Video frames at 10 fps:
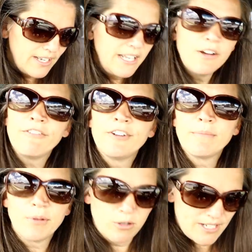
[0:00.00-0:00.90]

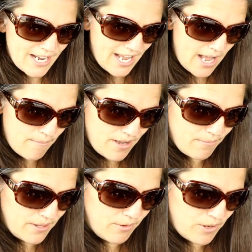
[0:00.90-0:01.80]
NeoFitPro.com.
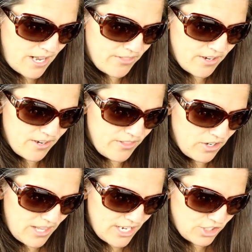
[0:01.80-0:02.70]
I'm like, went on there and
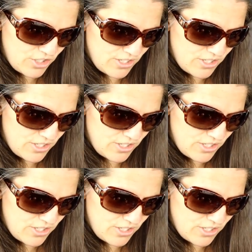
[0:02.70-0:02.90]
they're like